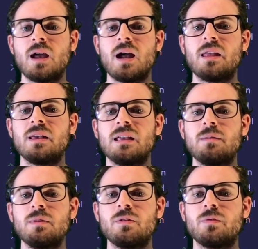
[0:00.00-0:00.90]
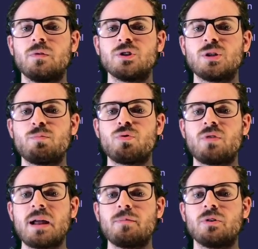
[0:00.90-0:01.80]
and then give me the first
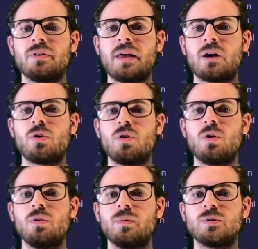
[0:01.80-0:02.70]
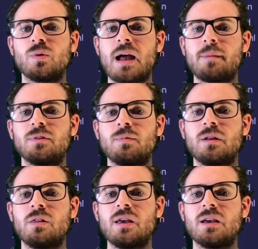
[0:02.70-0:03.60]
parameter in that call, which will happen to be
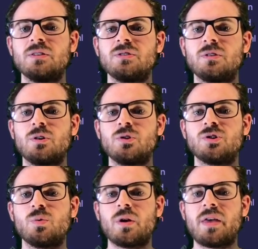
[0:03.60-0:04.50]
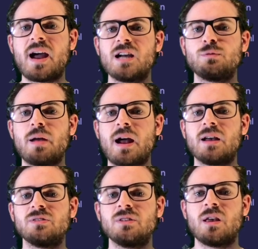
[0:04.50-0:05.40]
this user with hash
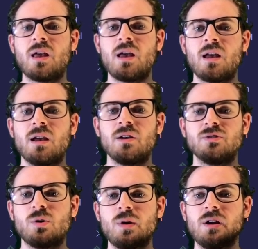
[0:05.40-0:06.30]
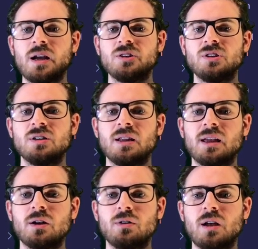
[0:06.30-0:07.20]
pass. So we could actually say
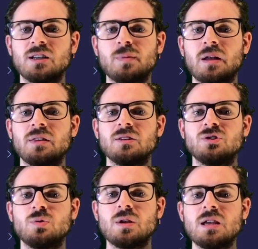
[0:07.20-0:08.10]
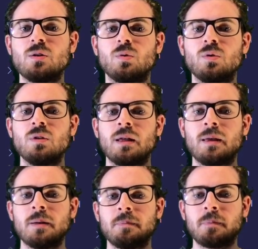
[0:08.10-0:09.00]
like expect this to equal,
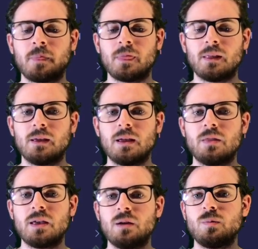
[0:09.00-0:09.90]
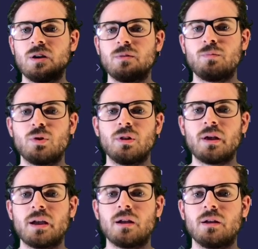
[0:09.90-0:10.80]
and then we could put
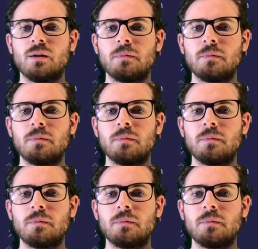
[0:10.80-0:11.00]
like,